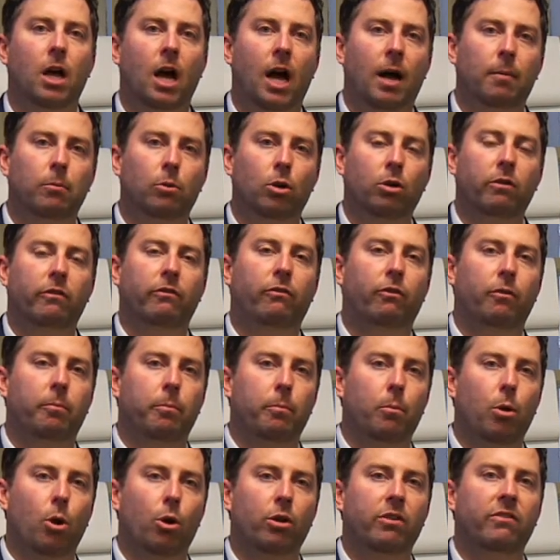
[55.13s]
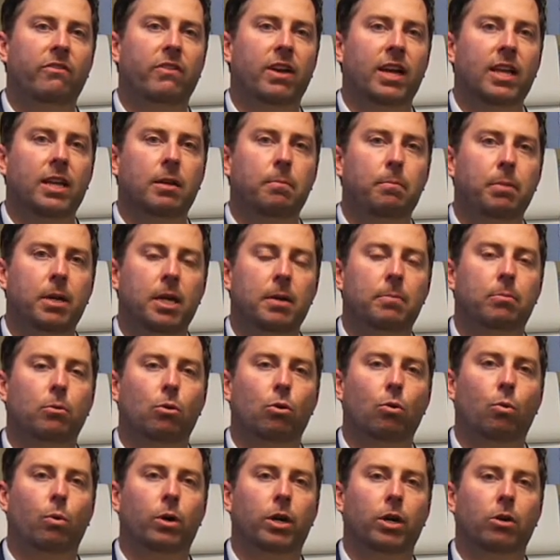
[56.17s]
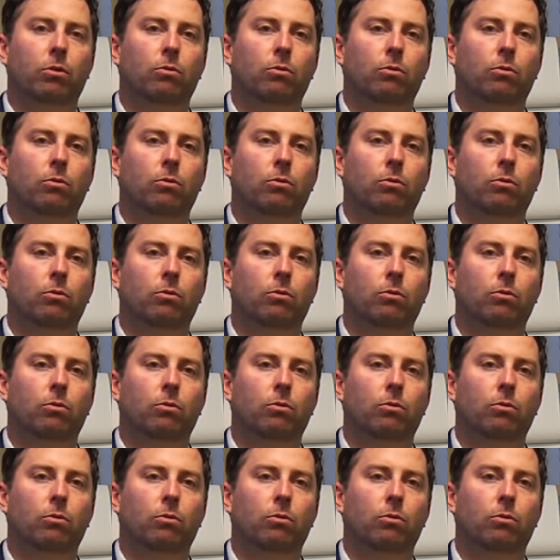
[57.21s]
I'm looking for motivated people who want to